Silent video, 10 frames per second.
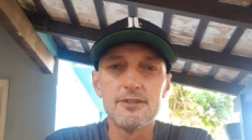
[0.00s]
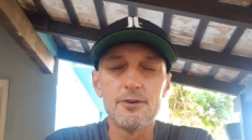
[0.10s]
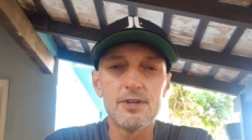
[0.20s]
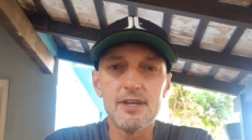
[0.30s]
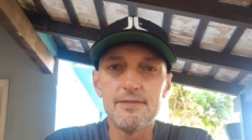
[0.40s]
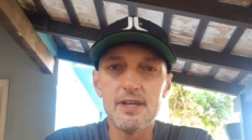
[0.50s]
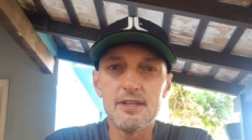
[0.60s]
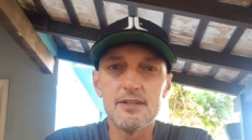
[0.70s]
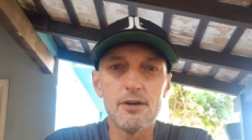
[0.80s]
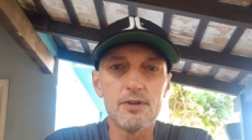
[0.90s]
Don't give
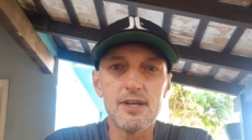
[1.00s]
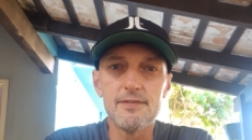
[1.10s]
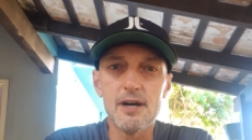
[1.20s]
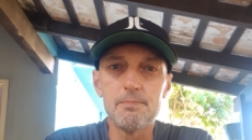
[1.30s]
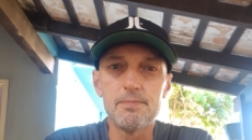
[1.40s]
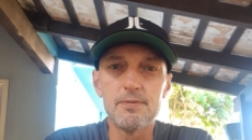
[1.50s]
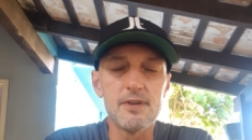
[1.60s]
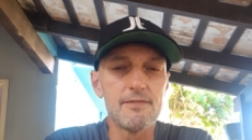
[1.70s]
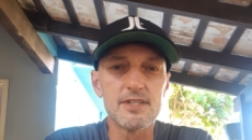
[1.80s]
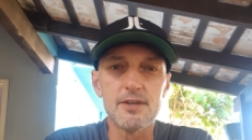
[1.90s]
in, don't give up,
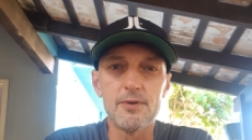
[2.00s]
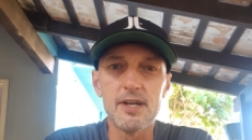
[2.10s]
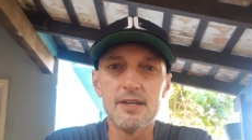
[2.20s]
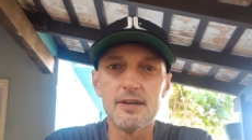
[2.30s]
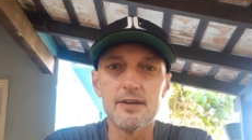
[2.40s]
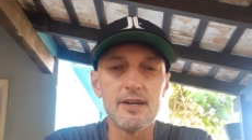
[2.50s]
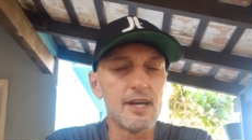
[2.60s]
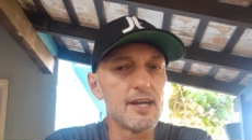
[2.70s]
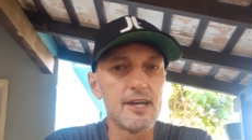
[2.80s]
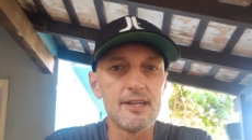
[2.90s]
never surrender,
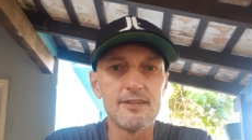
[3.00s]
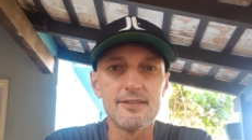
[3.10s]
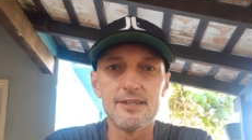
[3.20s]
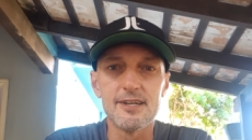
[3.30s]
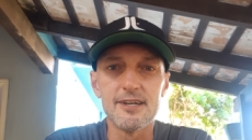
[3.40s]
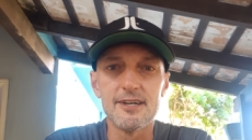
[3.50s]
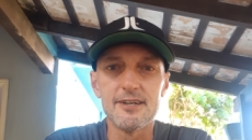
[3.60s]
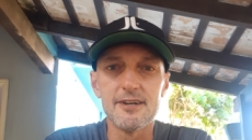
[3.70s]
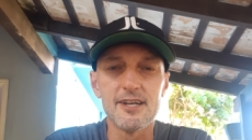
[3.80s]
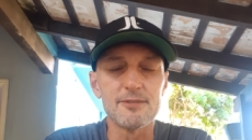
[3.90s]
and
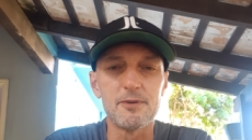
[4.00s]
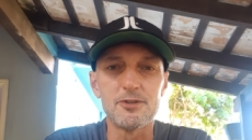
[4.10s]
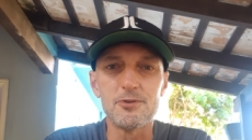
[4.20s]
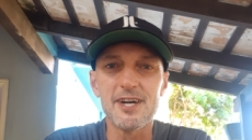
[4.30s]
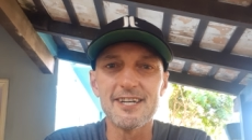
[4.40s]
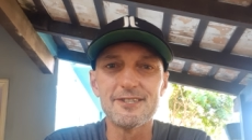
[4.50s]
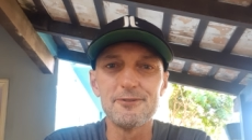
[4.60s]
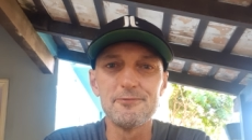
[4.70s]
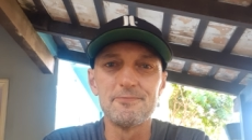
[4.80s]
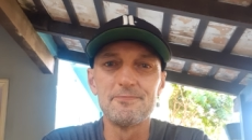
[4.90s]
I'll speak to you guys
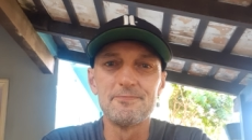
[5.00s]
soon.